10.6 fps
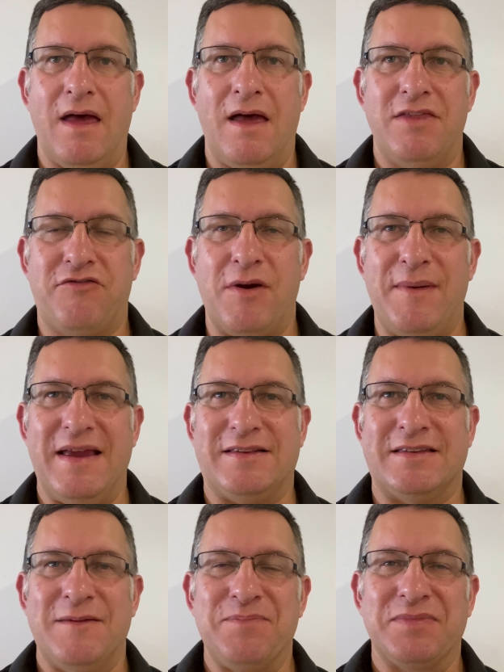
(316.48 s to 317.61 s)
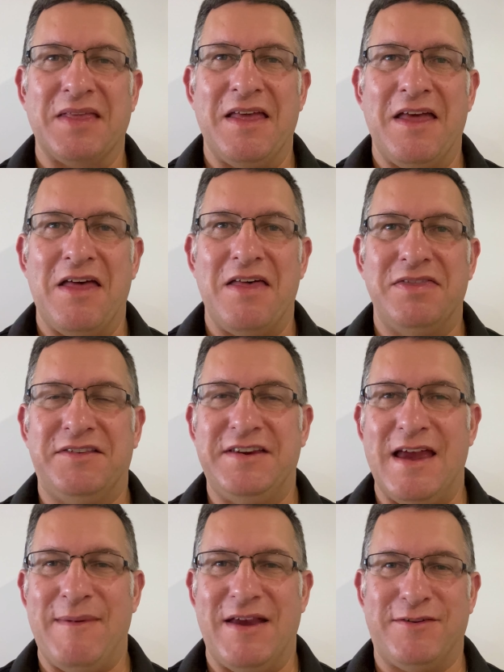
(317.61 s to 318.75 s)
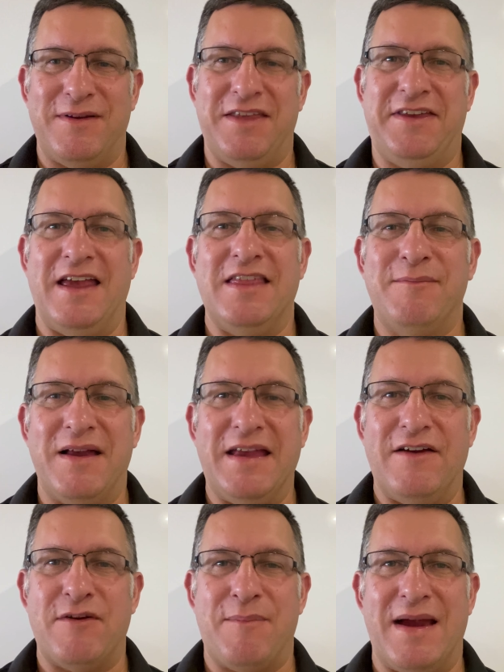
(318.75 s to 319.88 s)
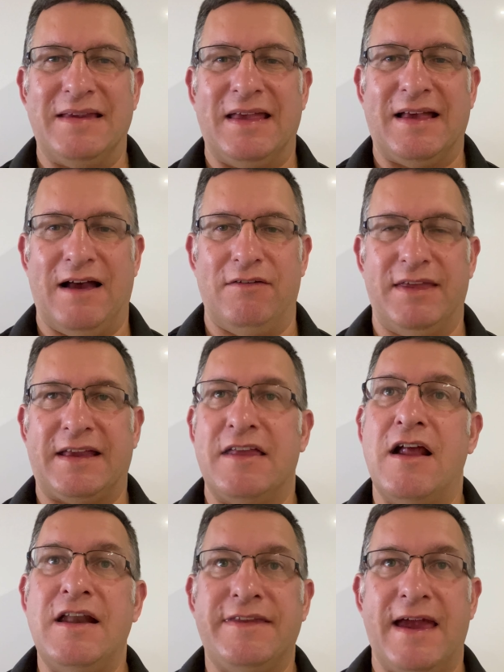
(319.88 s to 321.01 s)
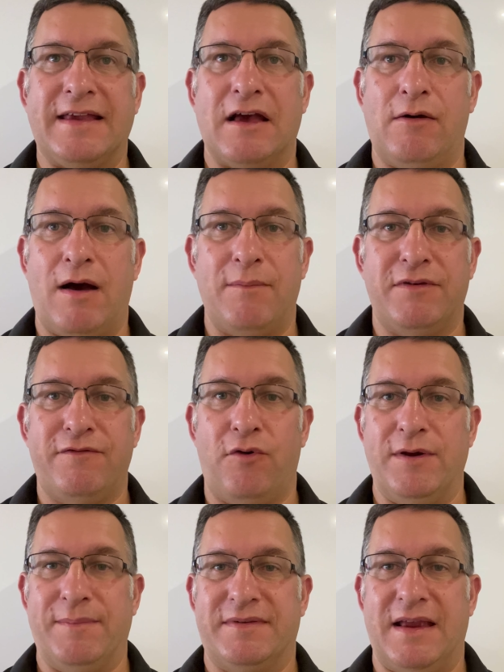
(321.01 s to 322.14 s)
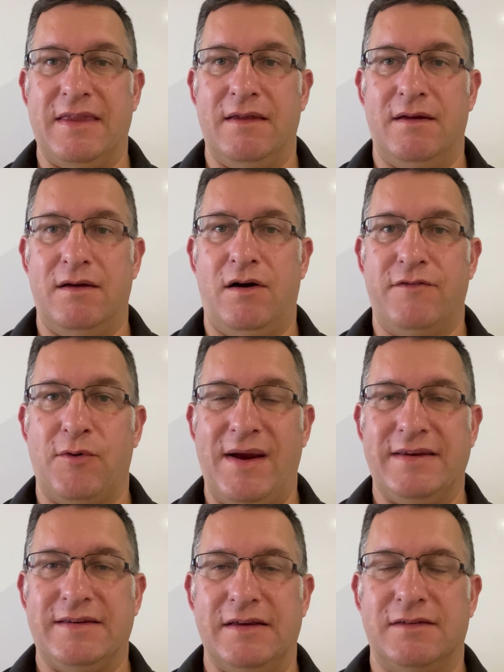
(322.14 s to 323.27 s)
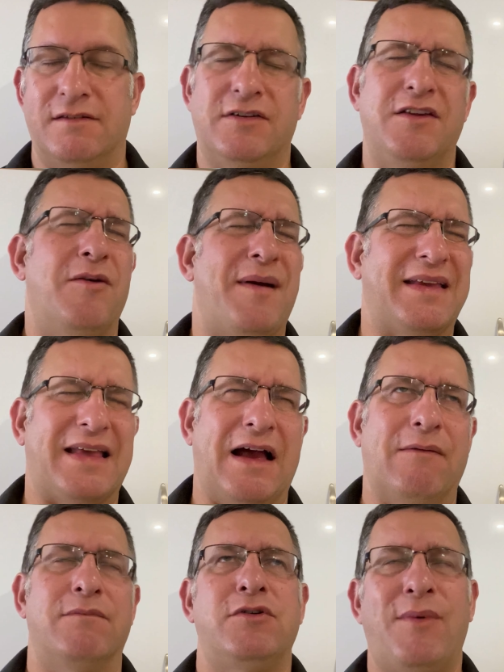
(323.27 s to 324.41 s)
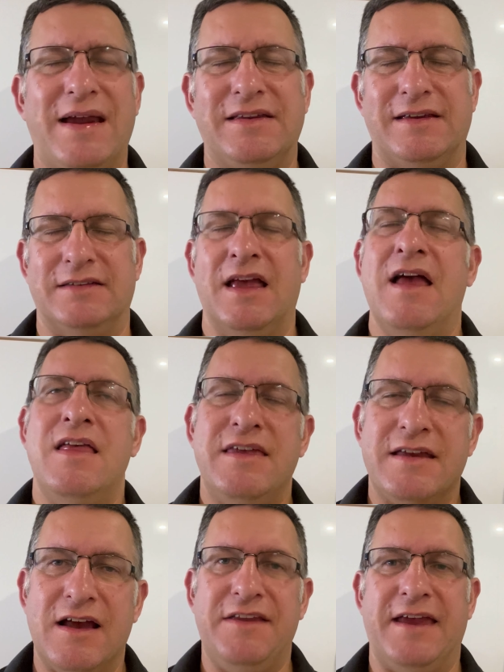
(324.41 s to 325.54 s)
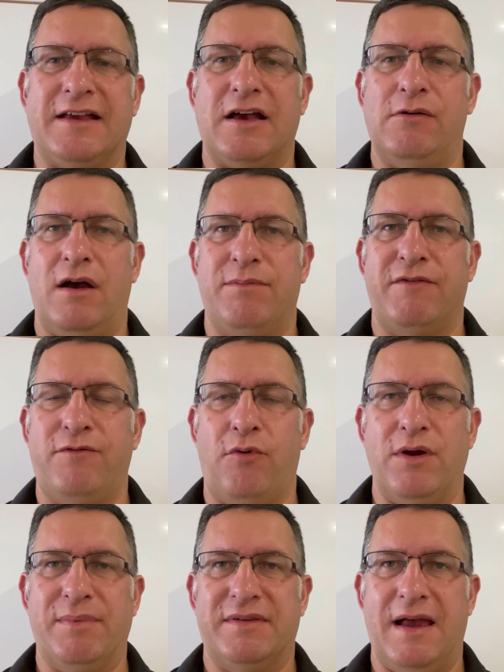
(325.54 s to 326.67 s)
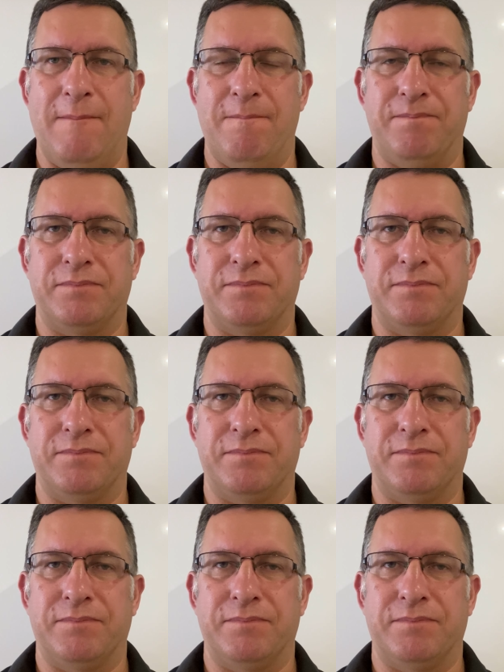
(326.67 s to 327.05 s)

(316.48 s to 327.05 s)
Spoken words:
The trouble is, the CMS, when they take the money out of your bank account, they can only take out up to 40% of your wages. So not bank account, your wages. They can only take out up to 40%.